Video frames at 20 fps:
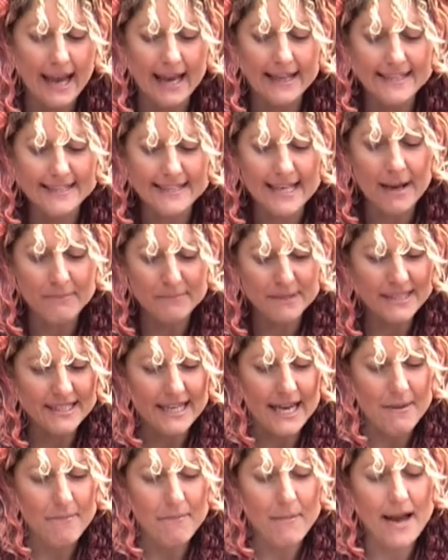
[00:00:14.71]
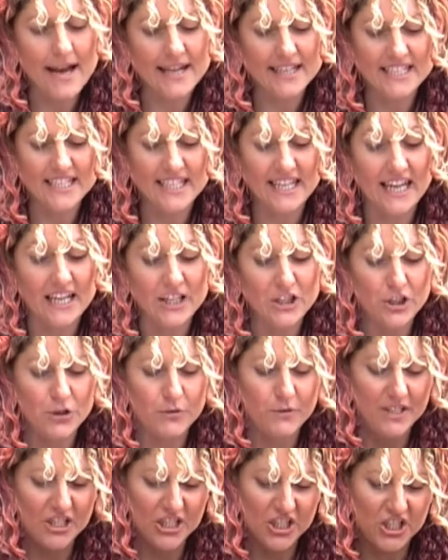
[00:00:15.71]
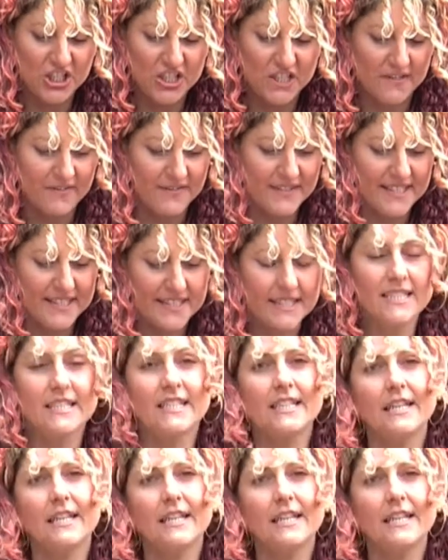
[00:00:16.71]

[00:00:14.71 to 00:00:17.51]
and his up-to-date marketing and new initiatives.